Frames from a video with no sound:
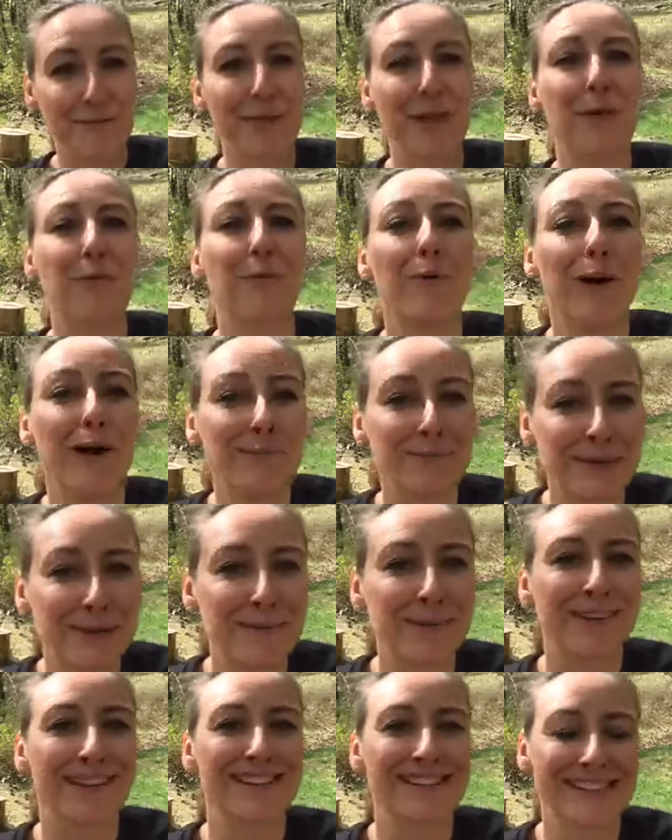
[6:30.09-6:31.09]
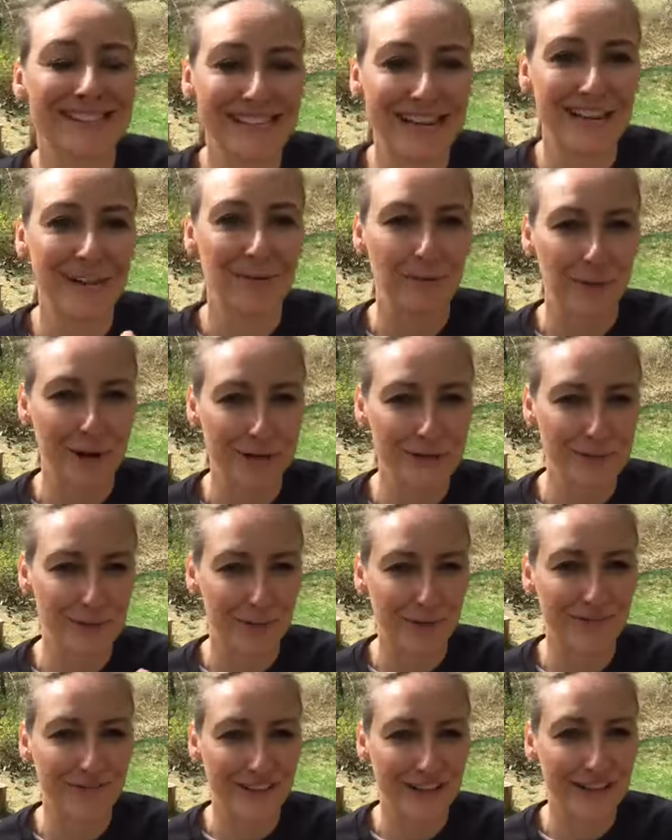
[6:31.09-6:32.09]
They want people to stay and watch
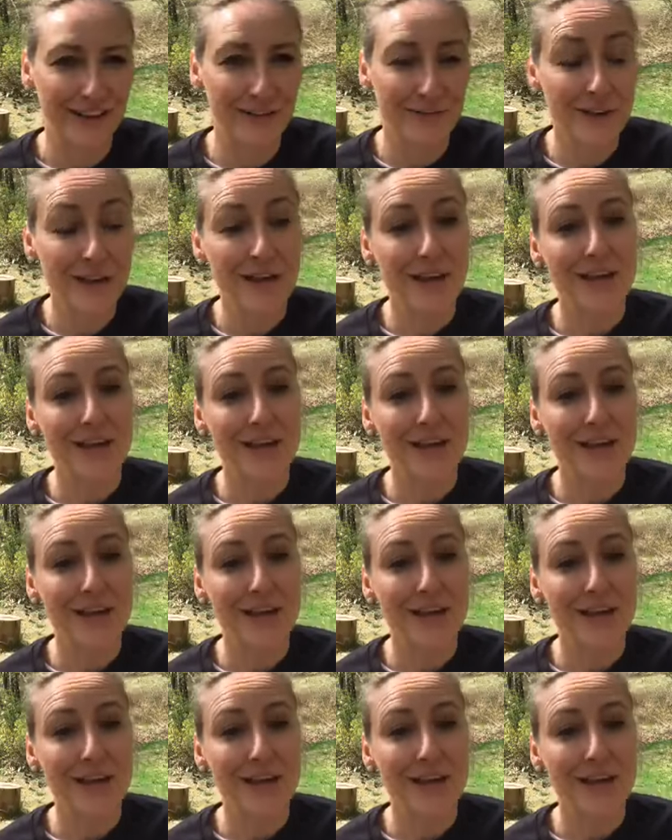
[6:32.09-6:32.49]
more video.